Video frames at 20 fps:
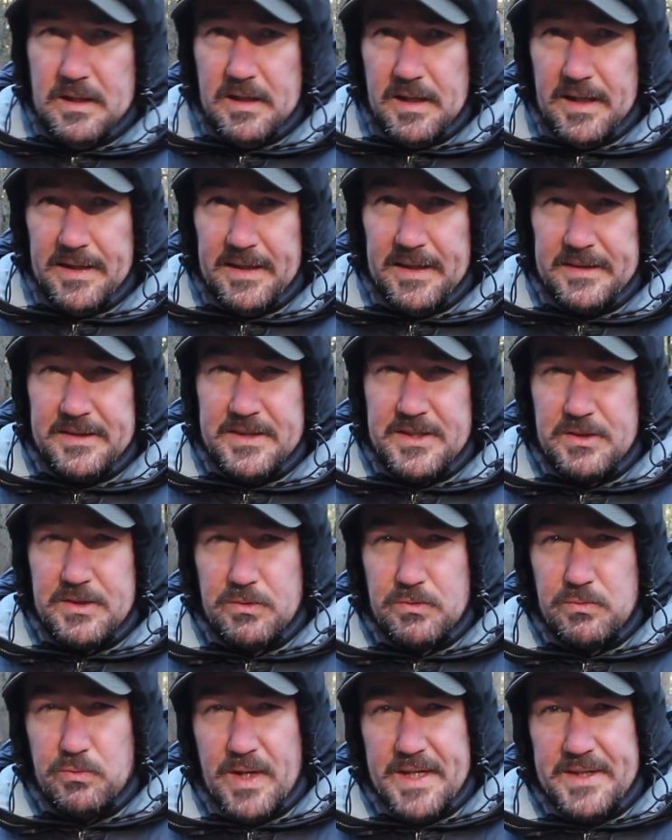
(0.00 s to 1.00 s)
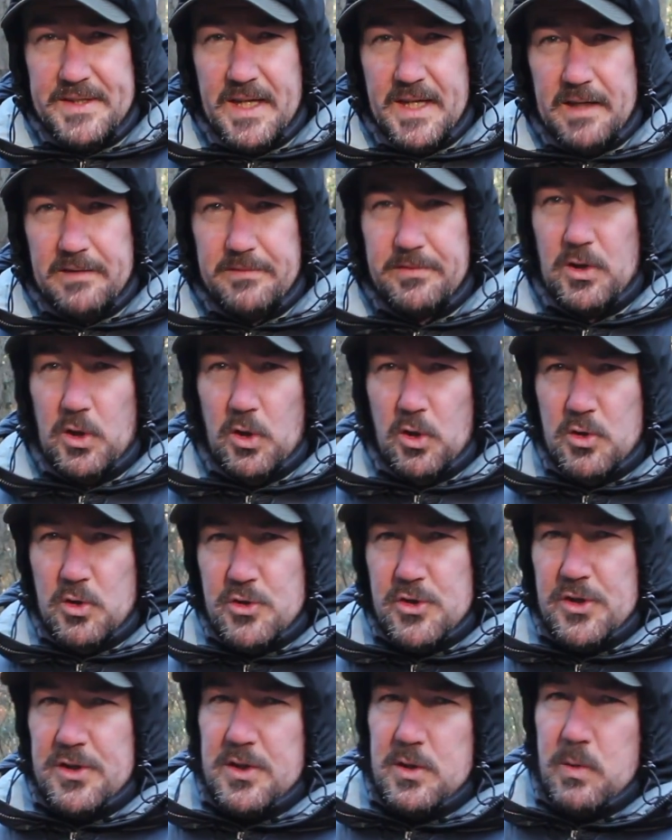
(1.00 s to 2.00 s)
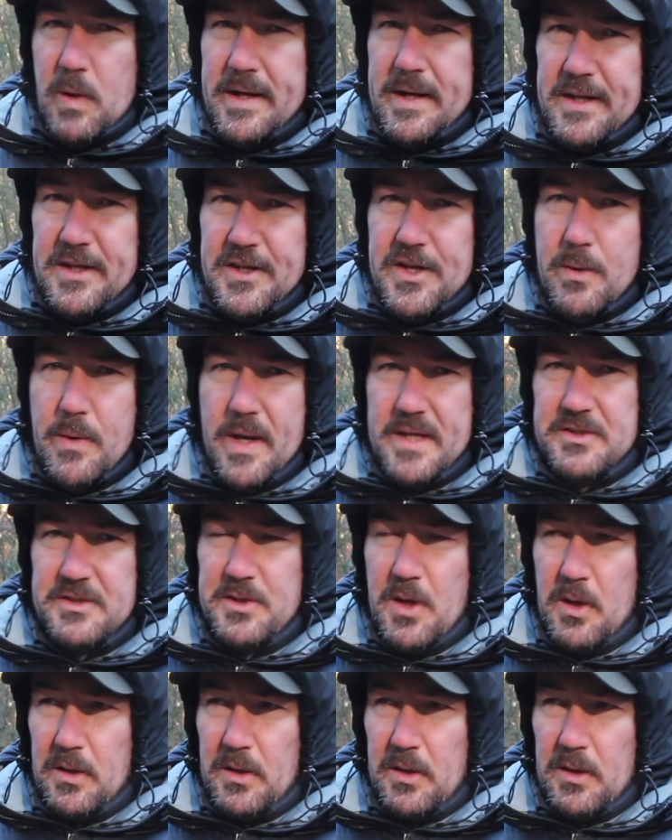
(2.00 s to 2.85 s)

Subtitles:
and it's retailing for $120 US,